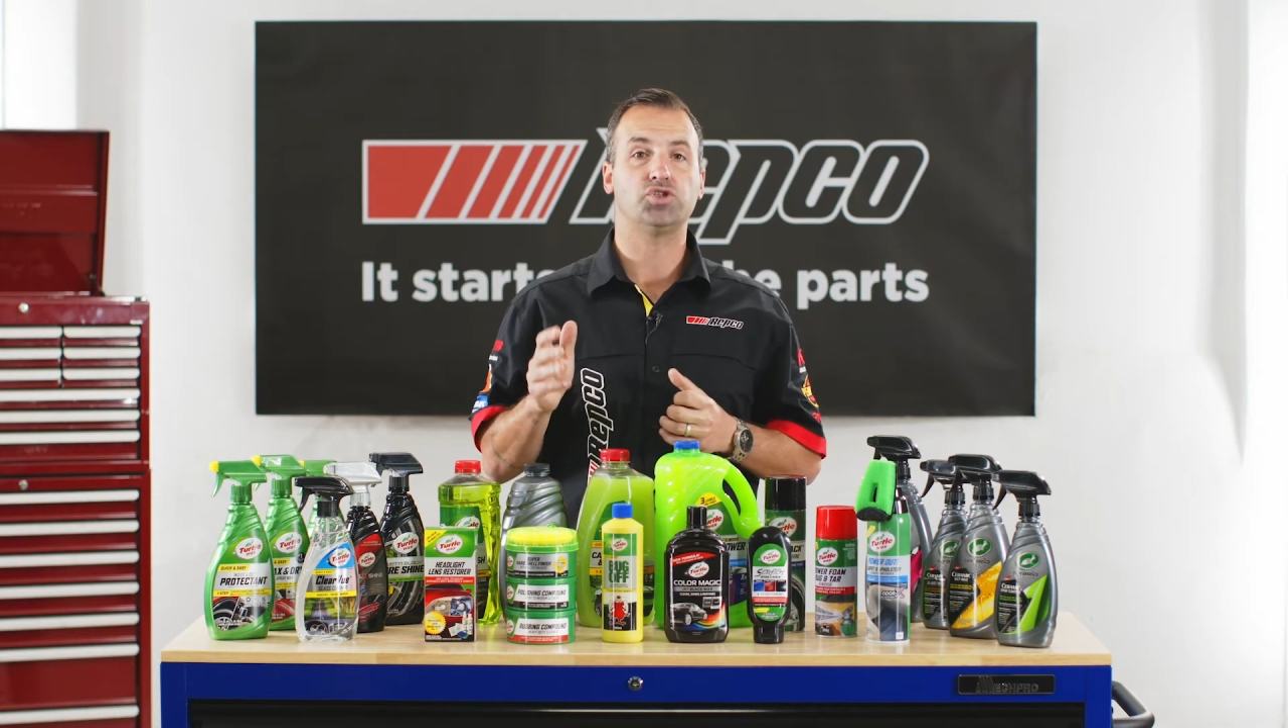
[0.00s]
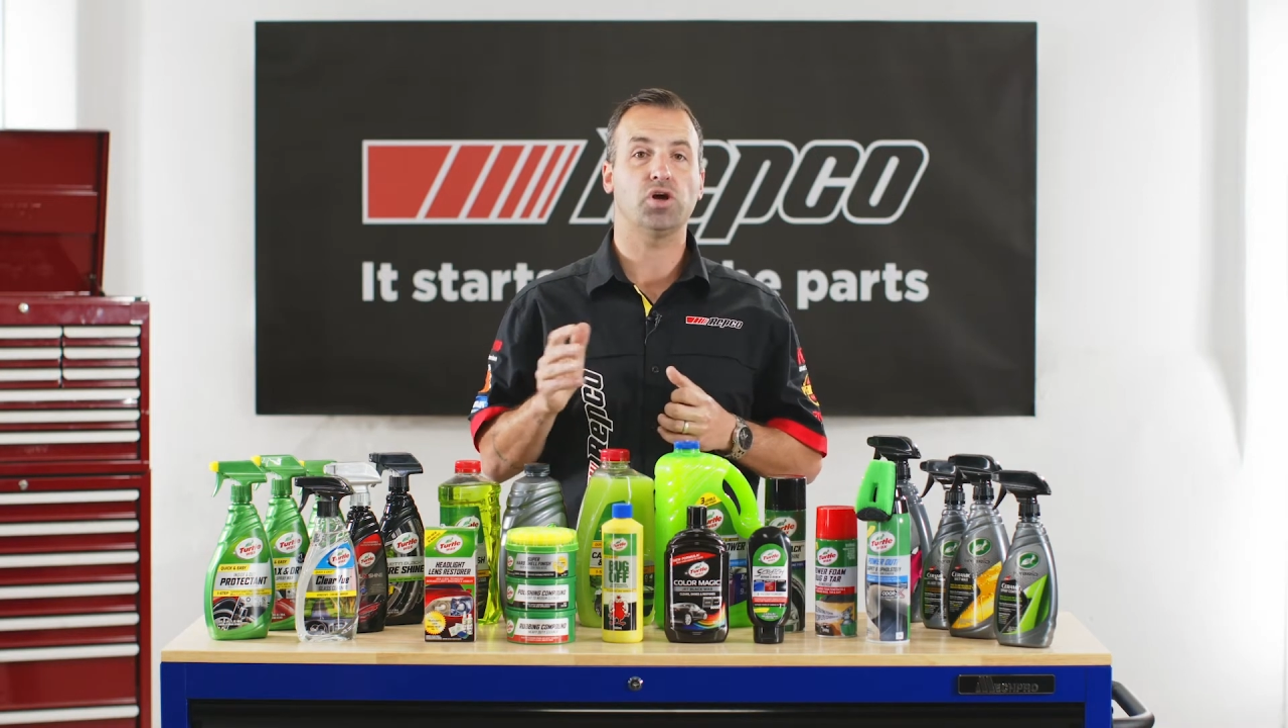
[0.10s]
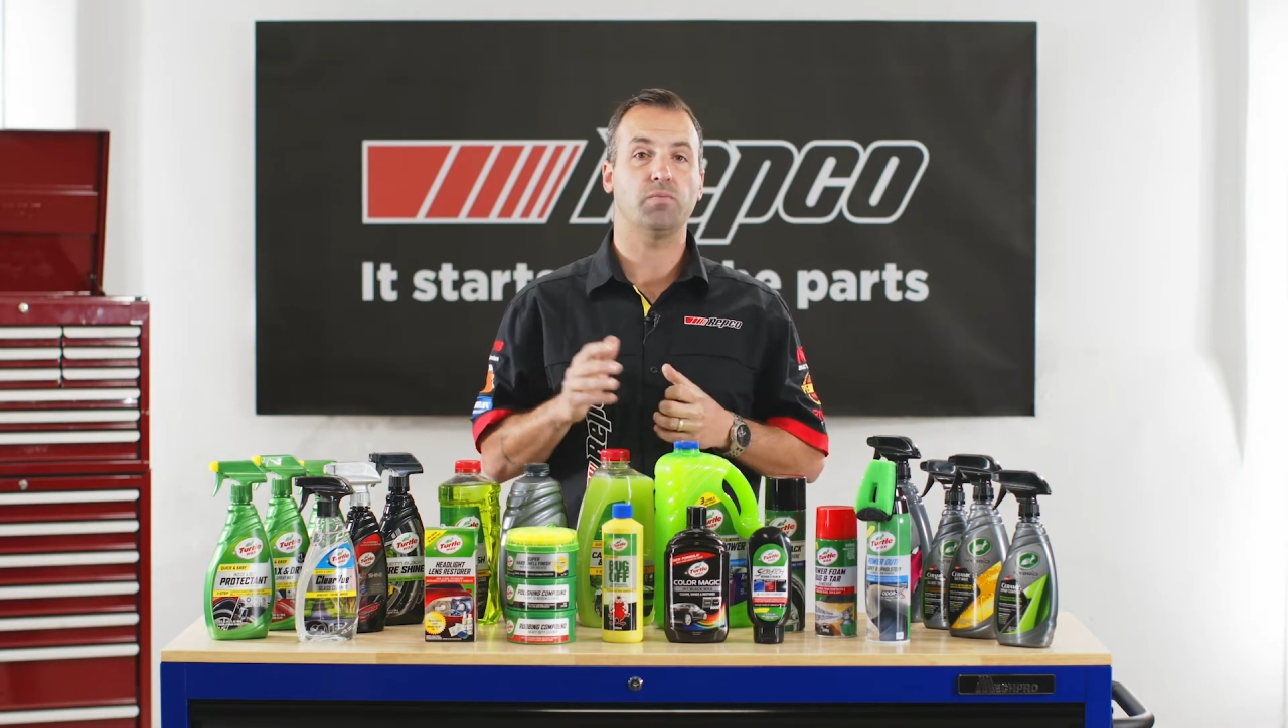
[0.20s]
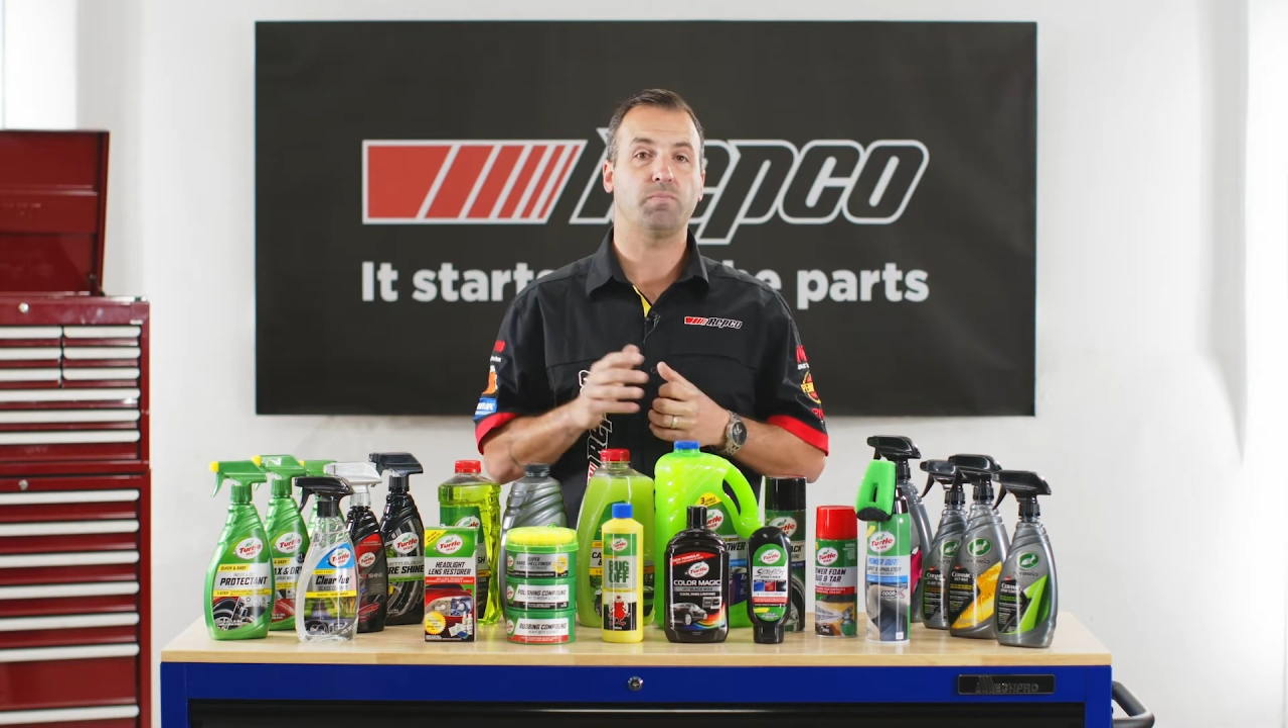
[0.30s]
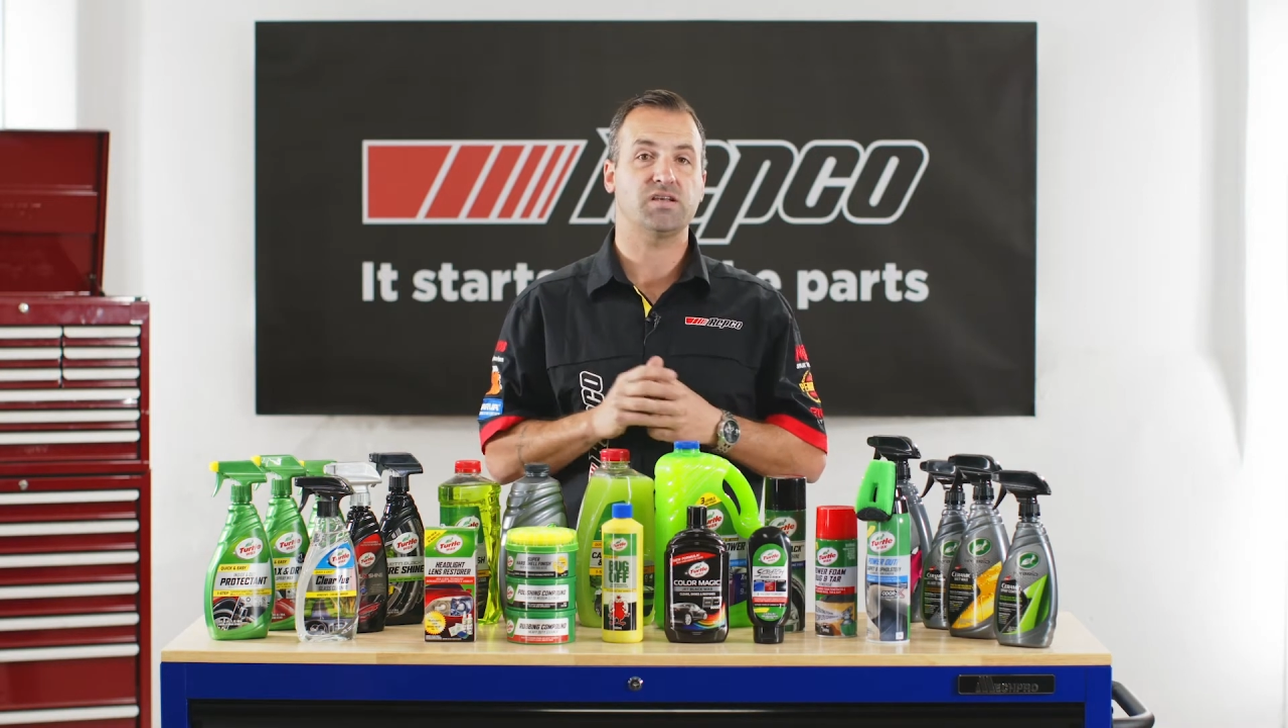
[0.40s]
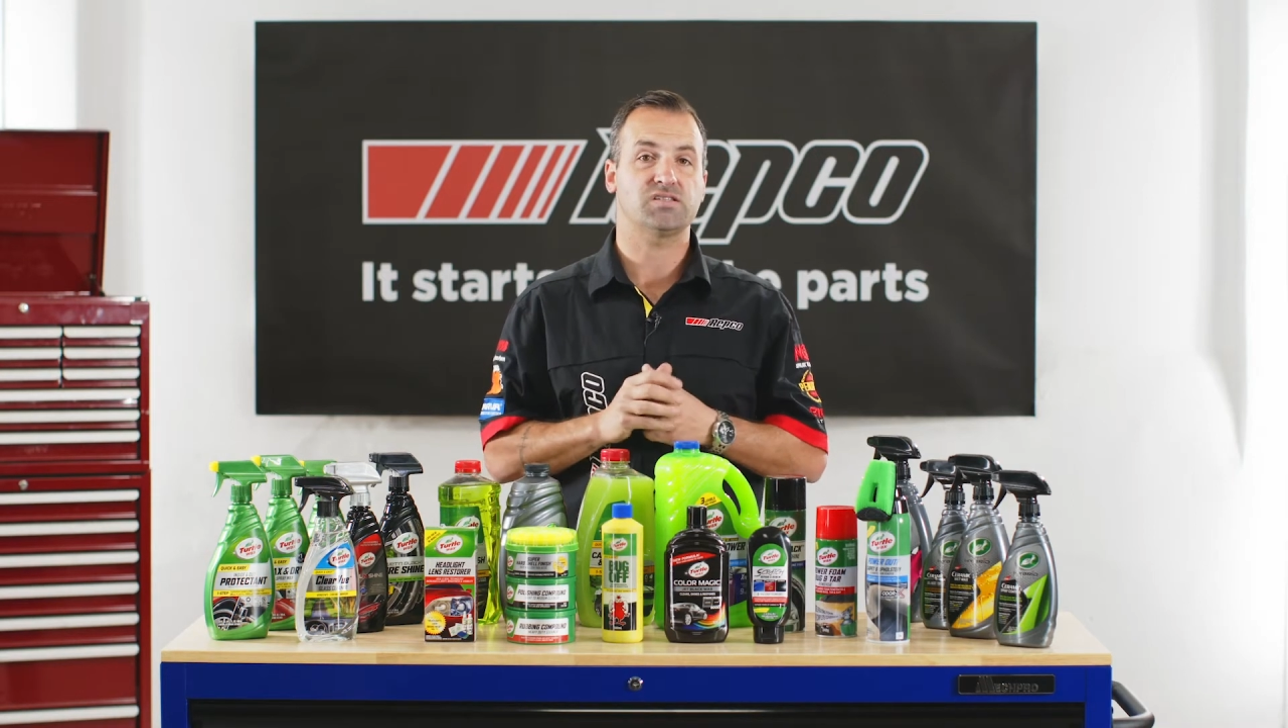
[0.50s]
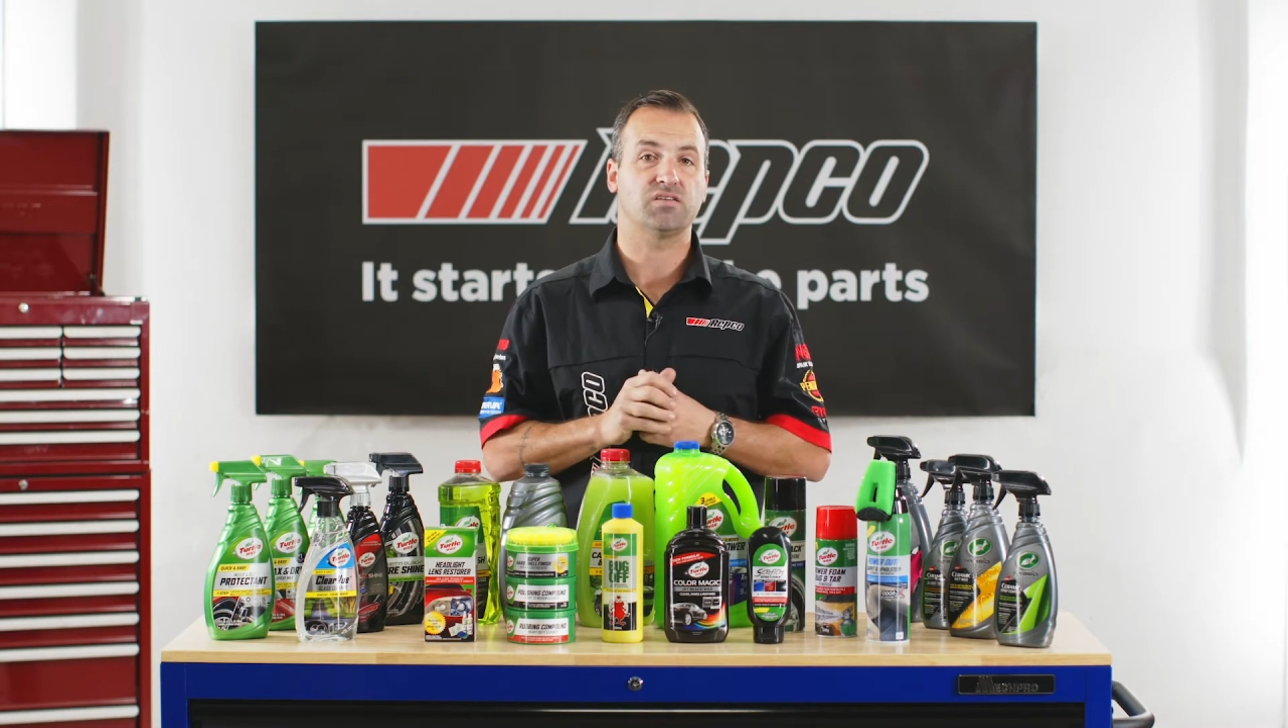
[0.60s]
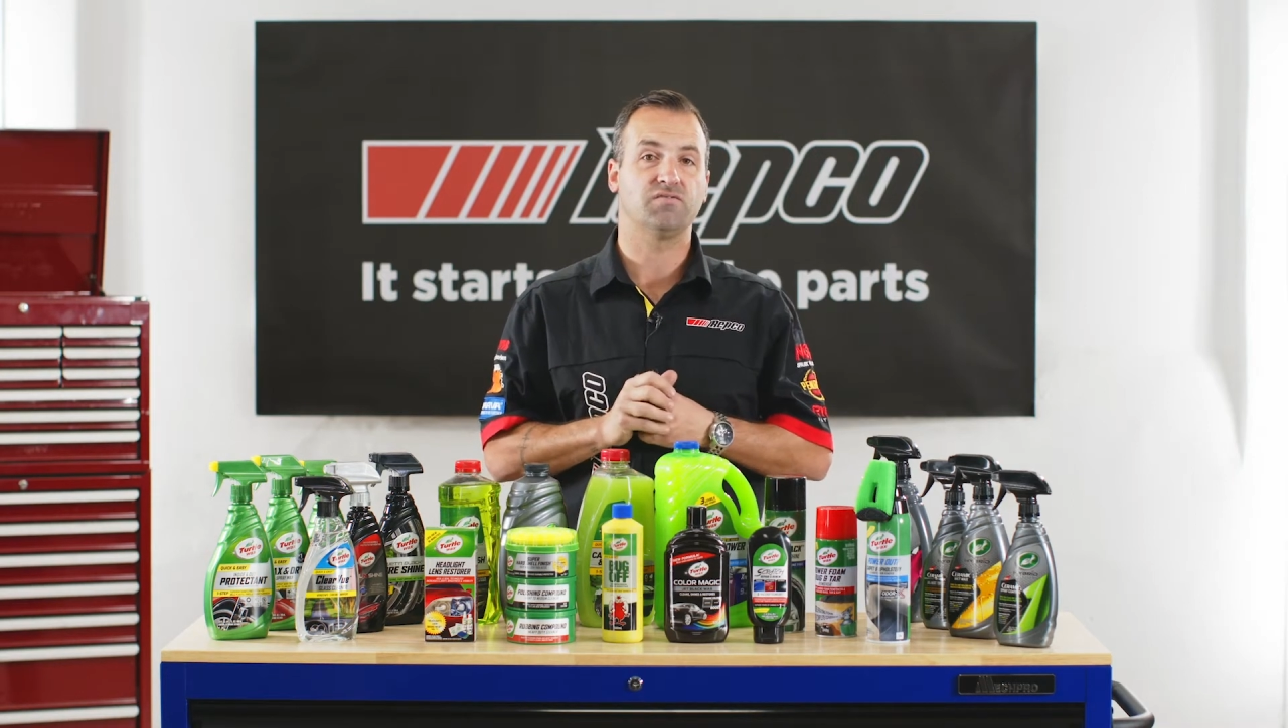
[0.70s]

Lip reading: dirt-busting